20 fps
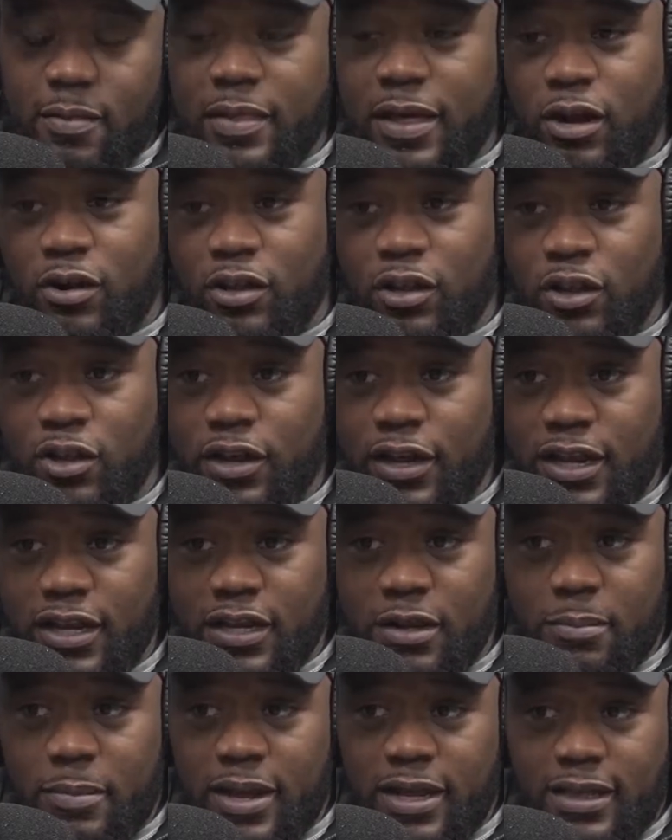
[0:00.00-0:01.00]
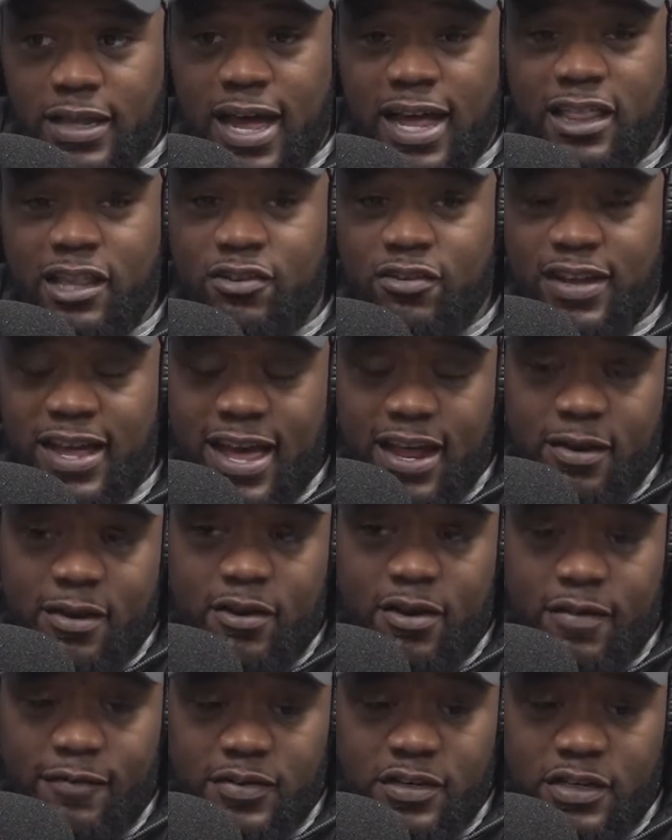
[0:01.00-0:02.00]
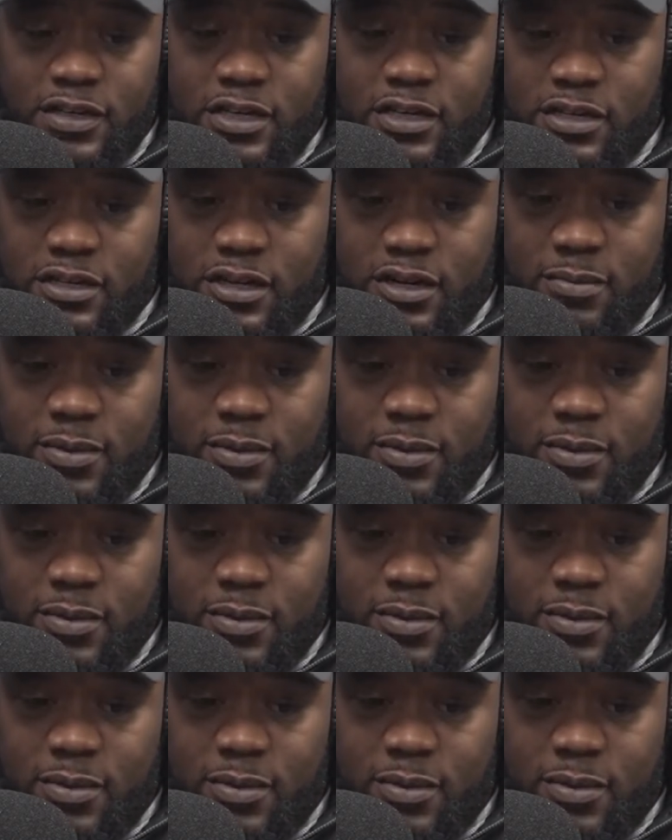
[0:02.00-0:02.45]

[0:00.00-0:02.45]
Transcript: that are looking to make, I literally had a conversation